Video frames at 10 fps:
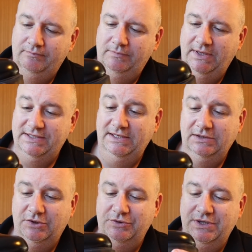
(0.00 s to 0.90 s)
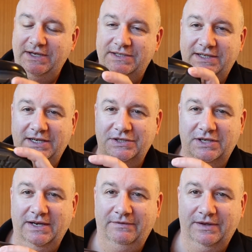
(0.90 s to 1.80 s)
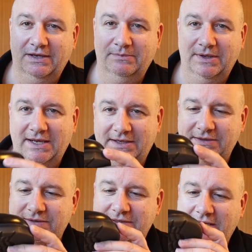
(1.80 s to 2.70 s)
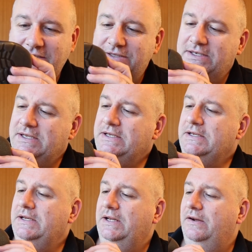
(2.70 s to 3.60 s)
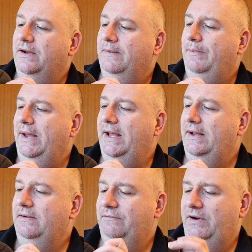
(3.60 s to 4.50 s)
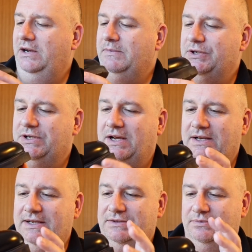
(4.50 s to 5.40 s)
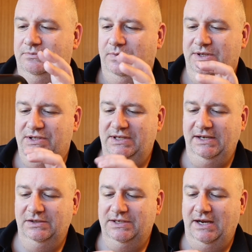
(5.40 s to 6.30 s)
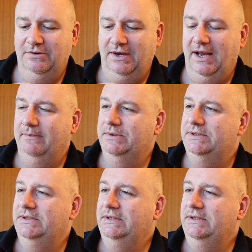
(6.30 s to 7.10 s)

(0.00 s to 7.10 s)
They're still Goodyear stitched and everything, but hidden stitch, and I had a pair very much like this with steel toe caps,